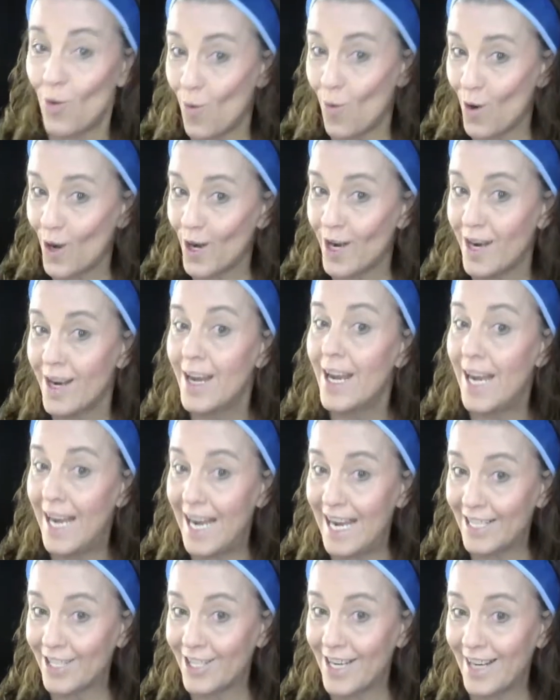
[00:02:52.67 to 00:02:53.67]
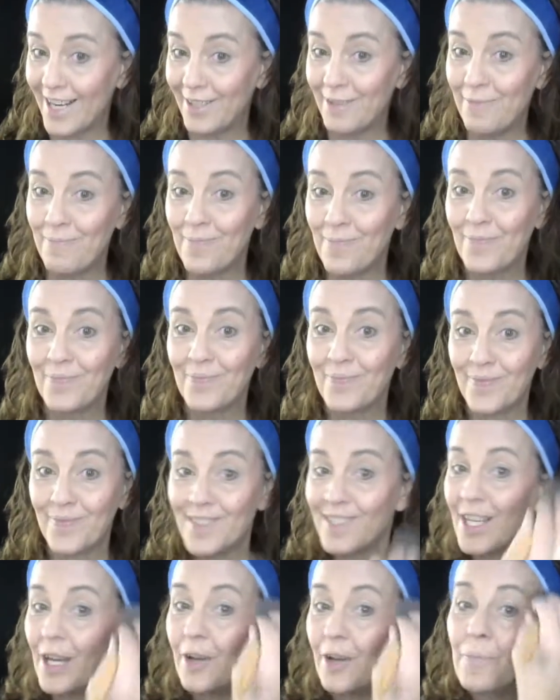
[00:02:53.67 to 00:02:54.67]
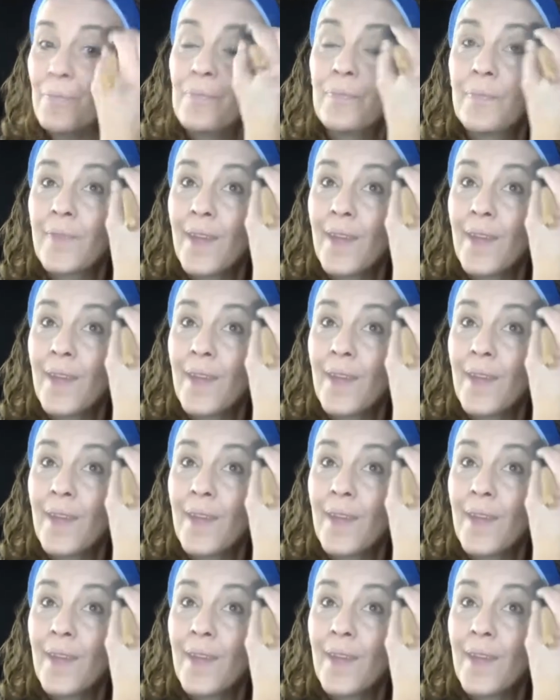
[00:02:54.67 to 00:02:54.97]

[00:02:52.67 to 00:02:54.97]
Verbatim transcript: or eyeshadow. So